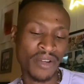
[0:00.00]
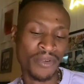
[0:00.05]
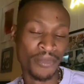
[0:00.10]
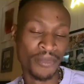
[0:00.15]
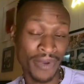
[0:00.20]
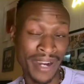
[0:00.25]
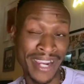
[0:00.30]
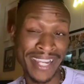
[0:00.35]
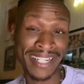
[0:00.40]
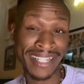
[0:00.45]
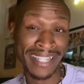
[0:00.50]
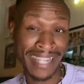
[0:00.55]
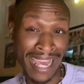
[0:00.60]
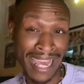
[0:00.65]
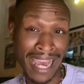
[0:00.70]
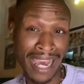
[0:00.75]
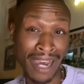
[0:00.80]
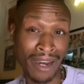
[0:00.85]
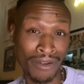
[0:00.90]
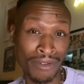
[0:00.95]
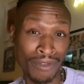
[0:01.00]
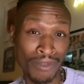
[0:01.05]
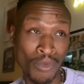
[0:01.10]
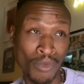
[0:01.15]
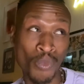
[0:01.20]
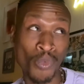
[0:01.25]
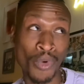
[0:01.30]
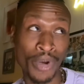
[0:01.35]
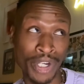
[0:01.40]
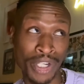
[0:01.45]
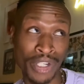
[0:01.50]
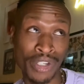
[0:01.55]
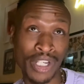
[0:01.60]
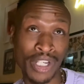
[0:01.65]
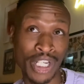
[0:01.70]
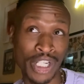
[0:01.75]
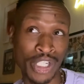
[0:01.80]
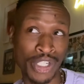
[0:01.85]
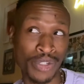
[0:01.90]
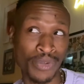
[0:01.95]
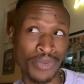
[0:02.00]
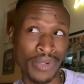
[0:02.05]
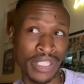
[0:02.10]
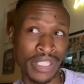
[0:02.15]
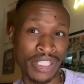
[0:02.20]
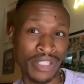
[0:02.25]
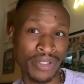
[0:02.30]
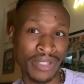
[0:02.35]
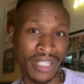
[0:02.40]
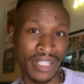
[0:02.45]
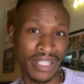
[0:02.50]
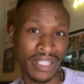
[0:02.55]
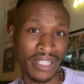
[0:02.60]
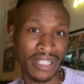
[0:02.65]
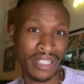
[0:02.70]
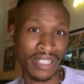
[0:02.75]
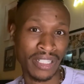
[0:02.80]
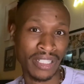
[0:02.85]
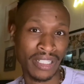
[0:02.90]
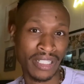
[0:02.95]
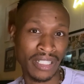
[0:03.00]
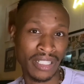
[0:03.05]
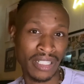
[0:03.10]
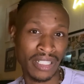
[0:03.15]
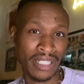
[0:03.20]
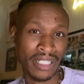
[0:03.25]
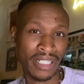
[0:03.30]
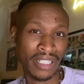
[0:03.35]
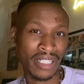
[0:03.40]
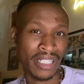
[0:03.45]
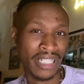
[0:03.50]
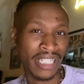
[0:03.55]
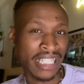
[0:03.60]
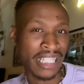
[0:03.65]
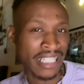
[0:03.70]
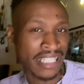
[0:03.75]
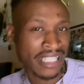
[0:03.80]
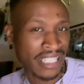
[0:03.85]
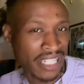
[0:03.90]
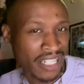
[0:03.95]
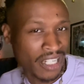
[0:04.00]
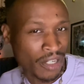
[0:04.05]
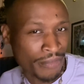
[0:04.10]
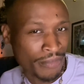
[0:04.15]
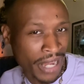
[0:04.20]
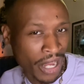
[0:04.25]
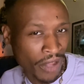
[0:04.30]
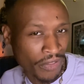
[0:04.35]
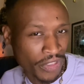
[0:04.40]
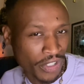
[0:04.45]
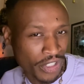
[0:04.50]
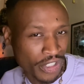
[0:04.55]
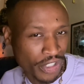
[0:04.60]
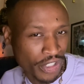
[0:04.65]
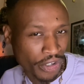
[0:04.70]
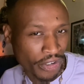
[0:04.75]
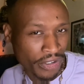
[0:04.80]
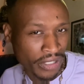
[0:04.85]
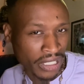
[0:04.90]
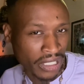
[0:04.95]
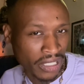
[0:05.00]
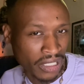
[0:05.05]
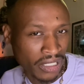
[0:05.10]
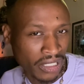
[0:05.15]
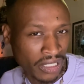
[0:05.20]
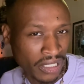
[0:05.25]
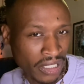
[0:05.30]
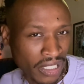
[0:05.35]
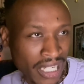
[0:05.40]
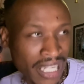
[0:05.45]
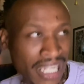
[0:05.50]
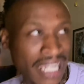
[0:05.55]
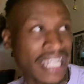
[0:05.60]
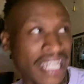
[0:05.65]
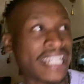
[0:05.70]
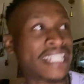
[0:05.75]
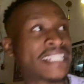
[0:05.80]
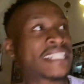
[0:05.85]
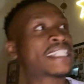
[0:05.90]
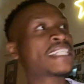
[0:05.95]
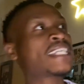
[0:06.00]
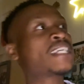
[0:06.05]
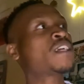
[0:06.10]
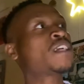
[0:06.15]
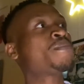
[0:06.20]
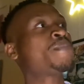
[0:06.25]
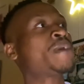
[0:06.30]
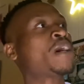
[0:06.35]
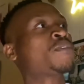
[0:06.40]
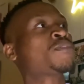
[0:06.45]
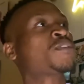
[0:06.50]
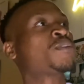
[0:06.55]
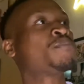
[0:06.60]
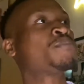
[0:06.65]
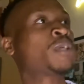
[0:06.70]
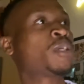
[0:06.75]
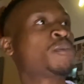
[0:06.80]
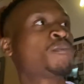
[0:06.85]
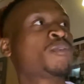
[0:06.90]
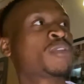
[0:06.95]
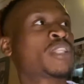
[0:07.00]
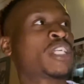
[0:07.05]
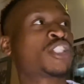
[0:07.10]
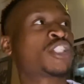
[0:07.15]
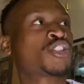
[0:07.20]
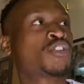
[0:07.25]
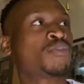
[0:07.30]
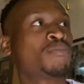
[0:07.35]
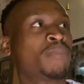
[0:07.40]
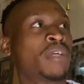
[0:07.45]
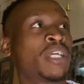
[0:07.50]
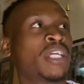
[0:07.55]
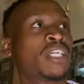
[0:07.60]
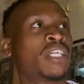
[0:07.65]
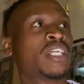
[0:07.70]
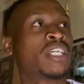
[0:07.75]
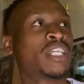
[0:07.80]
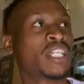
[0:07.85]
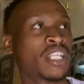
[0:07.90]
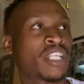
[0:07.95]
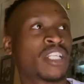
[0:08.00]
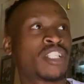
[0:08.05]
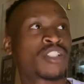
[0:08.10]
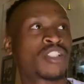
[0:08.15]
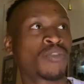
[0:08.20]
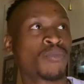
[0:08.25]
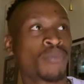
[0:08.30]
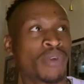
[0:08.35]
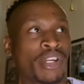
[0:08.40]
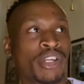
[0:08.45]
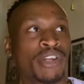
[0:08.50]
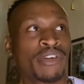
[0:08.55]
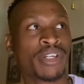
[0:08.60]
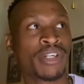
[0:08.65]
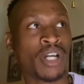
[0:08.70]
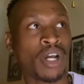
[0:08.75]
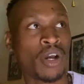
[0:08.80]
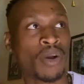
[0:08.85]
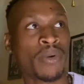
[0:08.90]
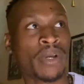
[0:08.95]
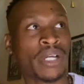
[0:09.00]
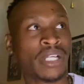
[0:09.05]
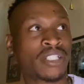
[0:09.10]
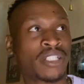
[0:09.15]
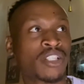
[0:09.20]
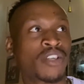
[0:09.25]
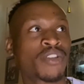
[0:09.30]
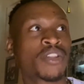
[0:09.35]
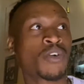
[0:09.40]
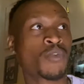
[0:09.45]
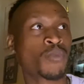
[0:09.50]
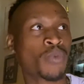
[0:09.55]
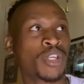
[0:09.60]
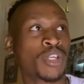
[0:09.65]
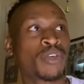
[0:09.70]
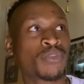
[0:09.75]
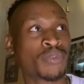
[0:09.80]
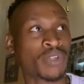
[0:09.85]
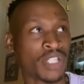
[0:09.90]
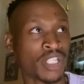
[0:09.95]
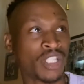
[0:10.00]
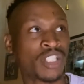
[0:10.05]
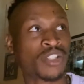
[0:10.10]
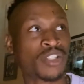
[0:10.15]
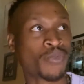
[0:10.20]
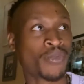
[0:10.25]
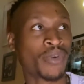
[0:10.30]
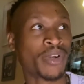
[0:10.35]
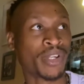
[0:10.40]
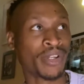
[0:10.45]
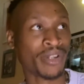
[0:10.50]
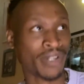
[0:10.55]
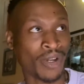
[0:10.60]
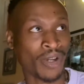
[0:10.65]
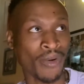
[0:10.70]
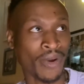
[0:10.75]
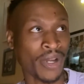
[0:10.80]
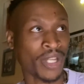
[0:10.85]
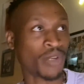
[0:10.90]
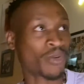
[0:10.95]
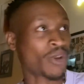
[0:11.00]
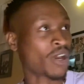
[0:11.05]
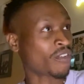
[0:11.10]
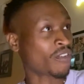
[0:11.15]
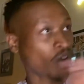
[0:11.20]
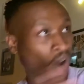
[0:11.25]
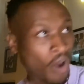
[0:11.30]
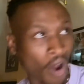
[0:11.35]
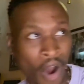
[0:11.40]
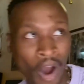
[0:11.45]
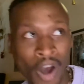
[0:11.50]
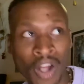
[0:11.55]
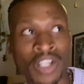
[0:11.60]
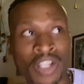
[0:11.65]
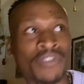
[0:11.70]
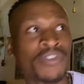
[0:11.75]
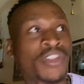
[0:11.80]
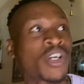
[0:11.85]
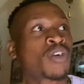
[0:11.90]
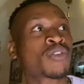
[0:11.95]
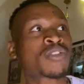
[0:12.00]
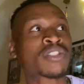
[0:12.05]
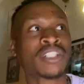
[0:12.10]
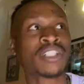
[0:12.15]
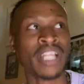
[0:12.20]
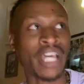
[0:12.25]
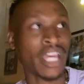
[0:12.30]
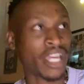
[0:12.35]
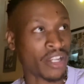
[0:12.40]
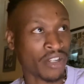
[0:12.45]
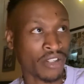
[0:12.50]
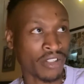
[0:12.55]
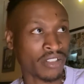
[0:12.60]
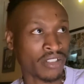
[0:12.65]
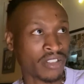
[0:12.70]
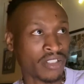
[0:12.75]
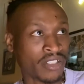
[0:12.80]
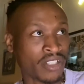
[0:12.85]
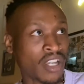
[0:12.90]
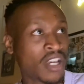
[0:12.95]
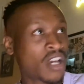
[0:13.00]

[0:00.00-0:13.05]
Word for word: right now? What are you going to do when you get there? Isn't it about the journey? Isn't it about the people that you meet getting to where you're going so that when you get to where you're going, you have all of those layers